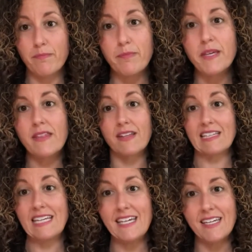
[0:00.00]
be the
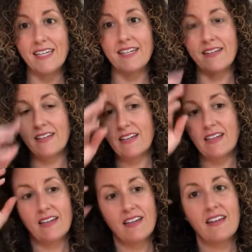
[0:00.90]
lead,
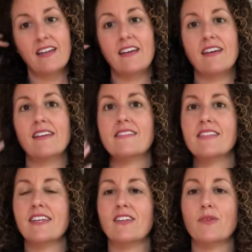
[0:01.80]
it's
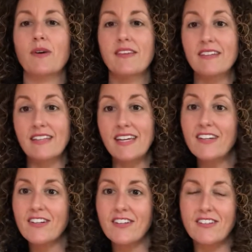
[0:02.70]
like you want the
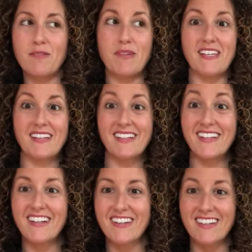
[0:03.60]
leader to be
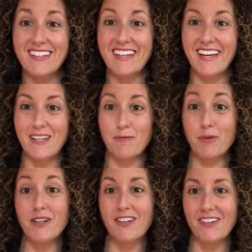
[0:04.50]
clear and clean and
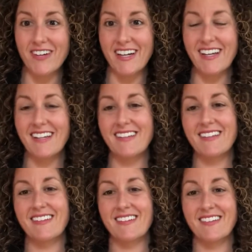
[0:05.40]
pure, right?
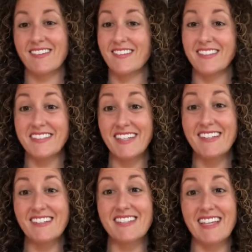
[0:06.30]
The
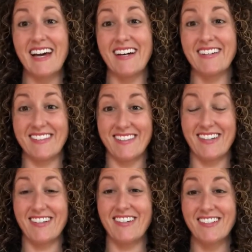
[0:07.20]
leader is loud, our
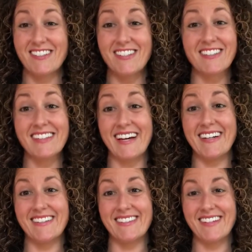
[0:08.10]
hearts are
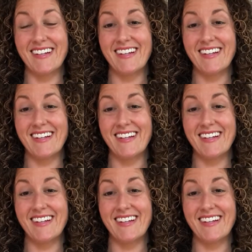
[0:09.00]
loud,